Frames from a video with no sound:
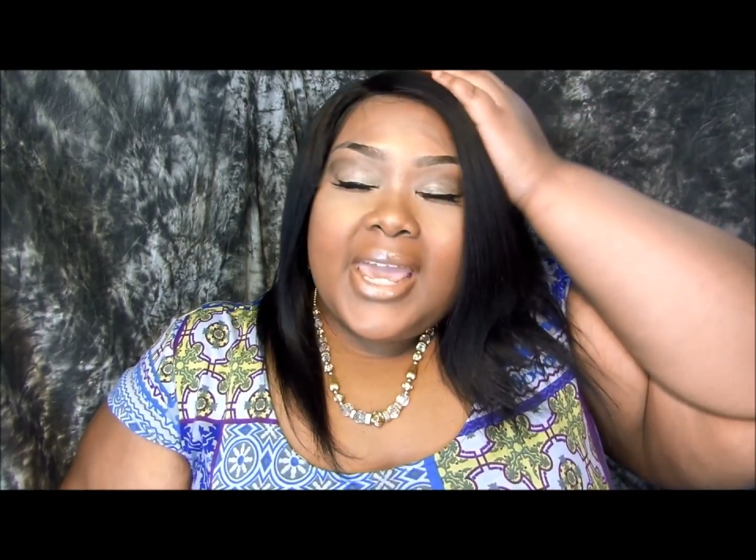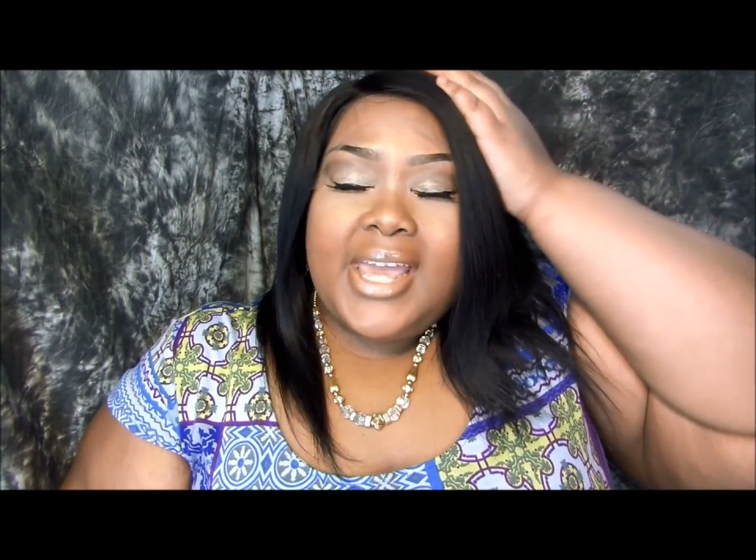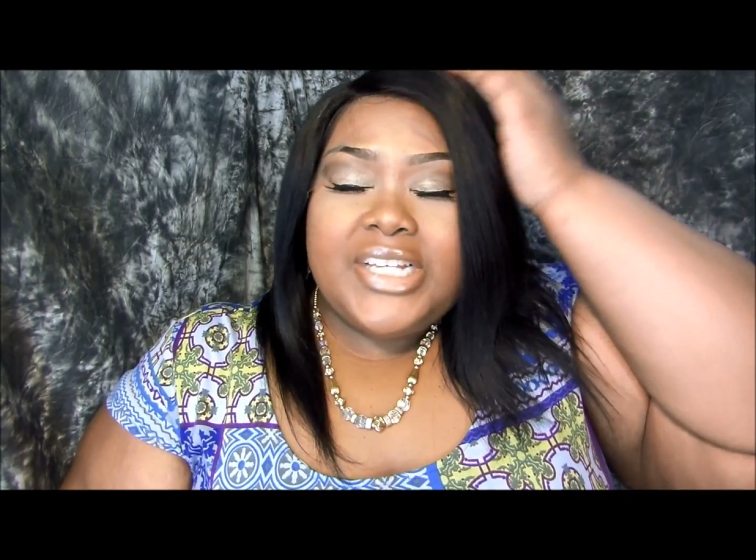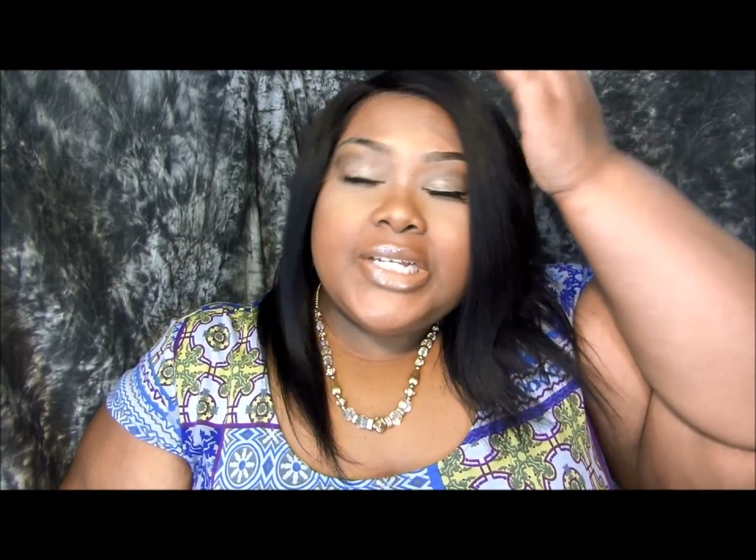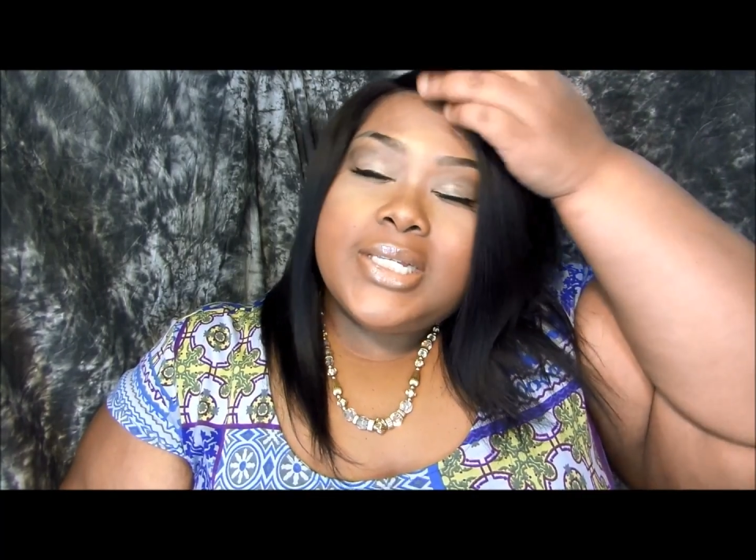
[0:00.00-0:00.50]

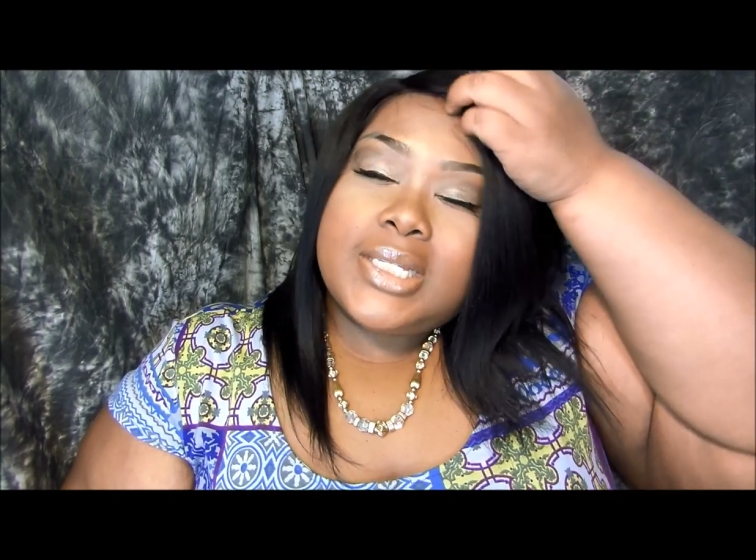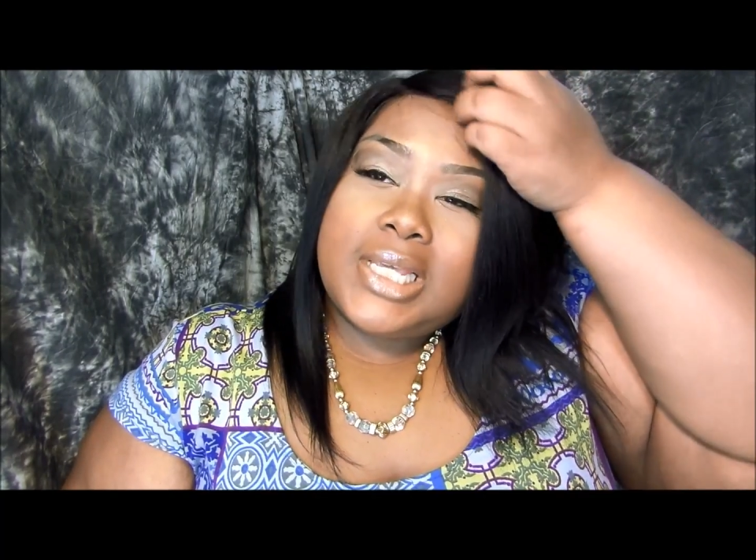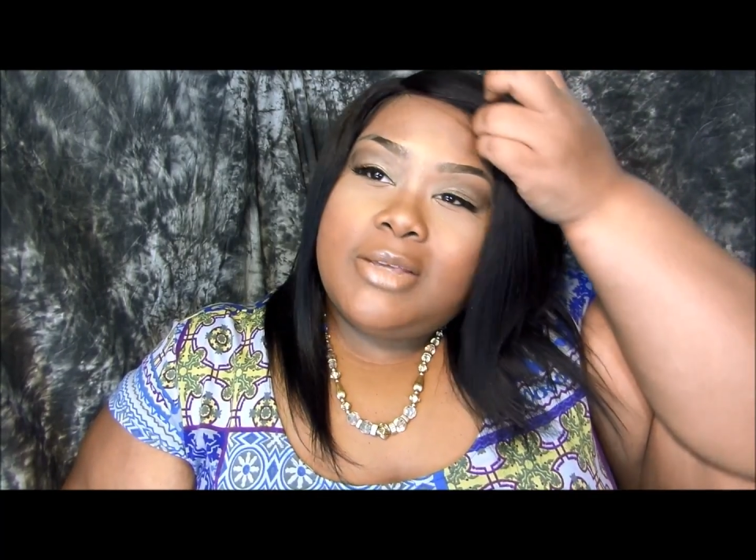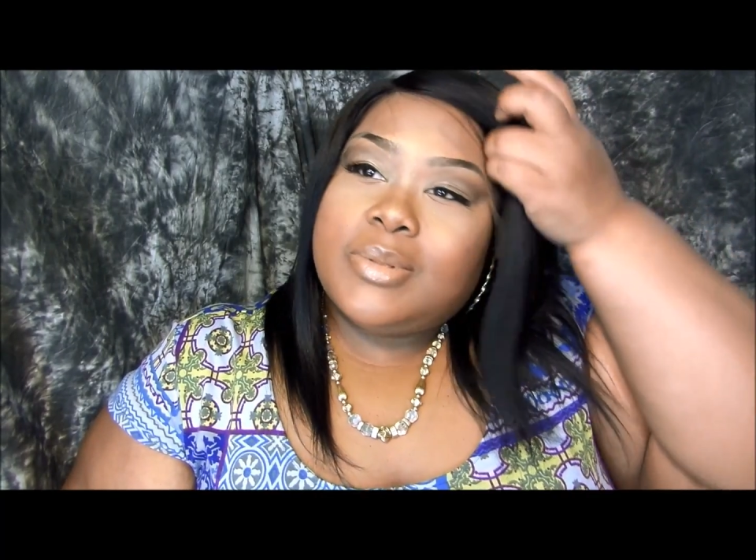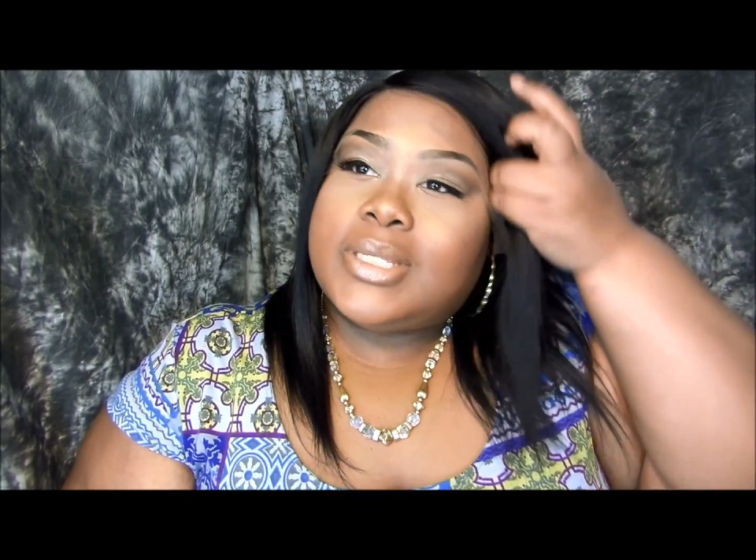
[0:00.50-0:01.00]
It just
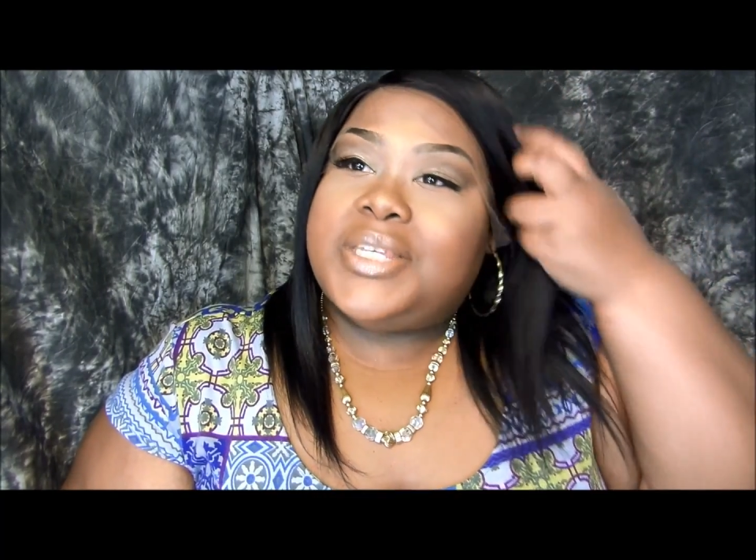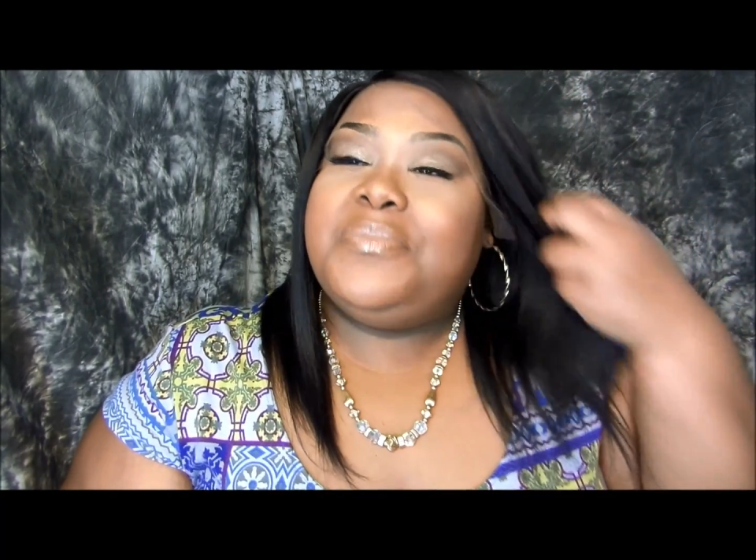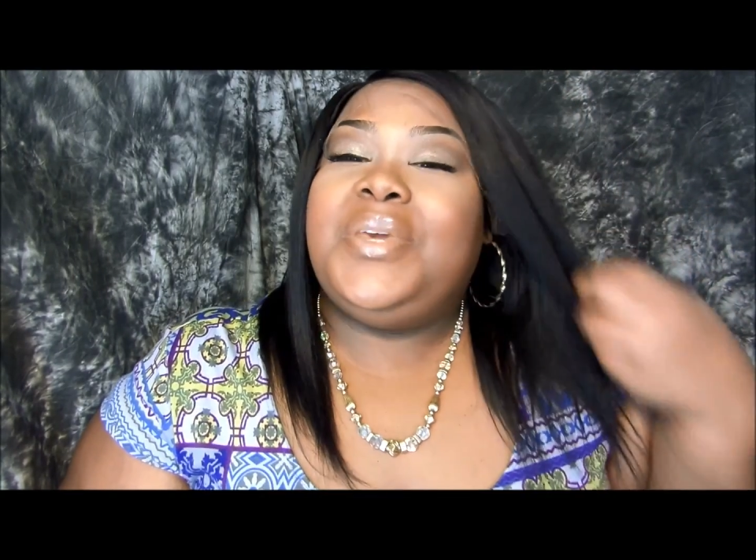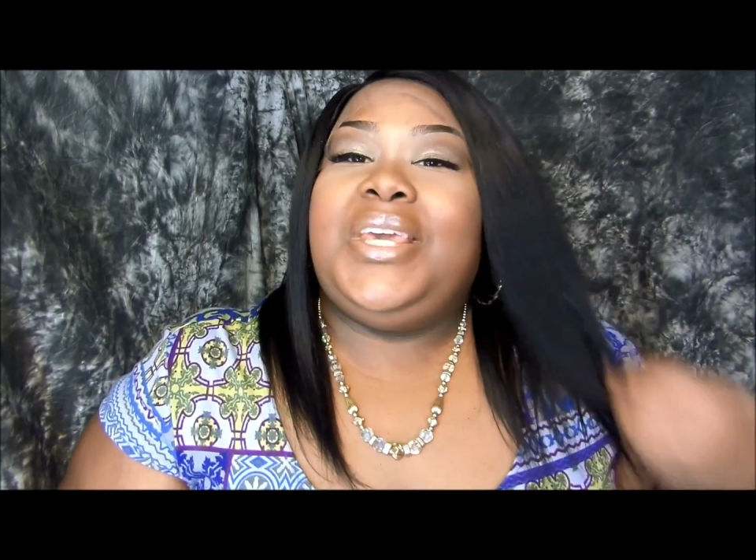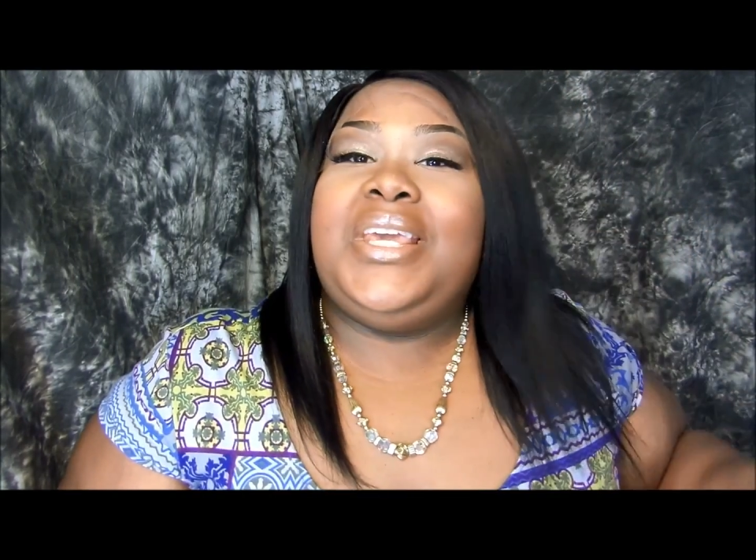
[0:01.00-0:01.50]
seems to
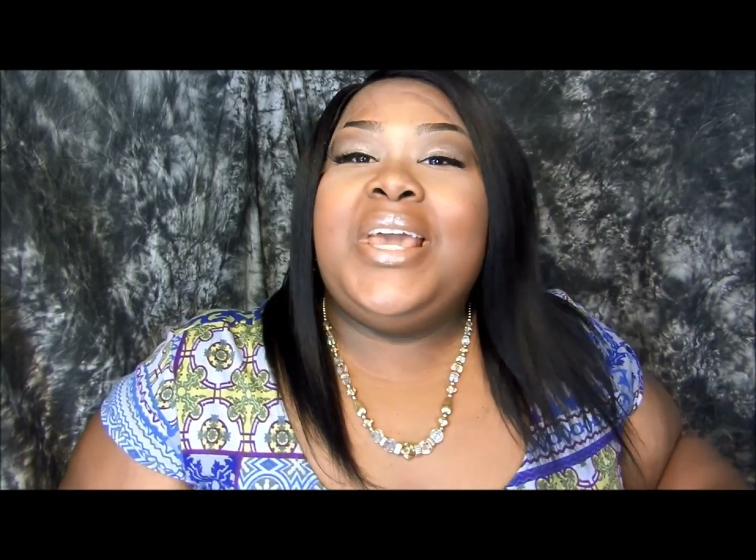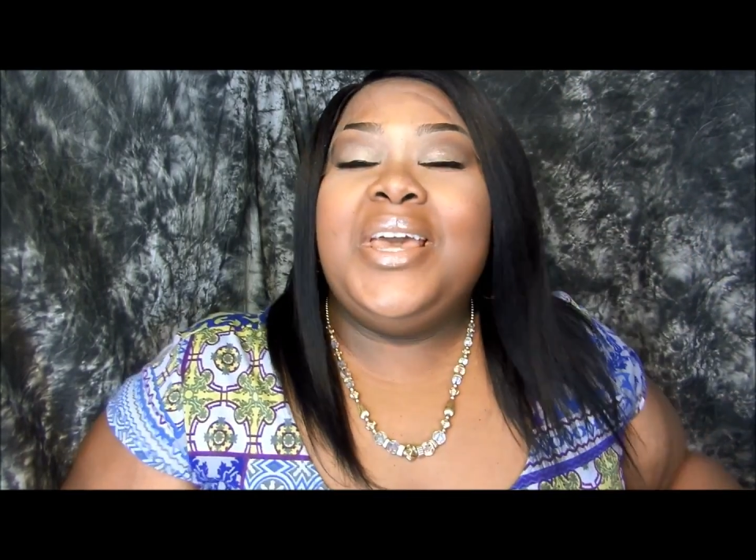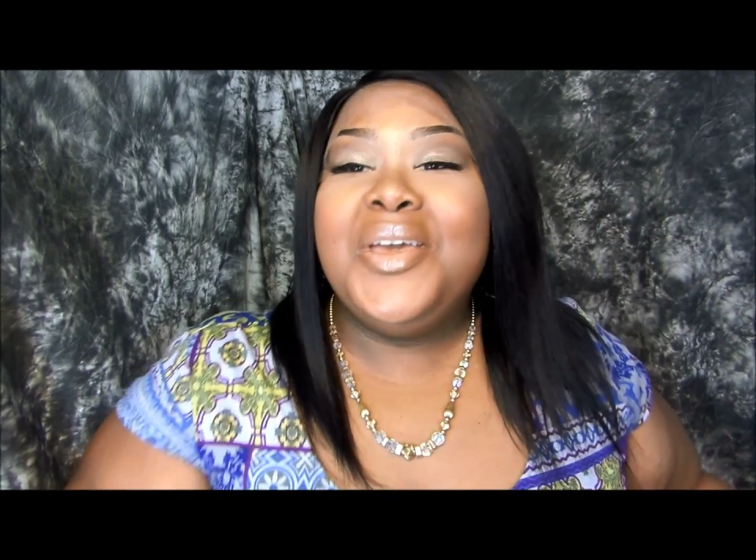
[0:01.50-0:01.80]
me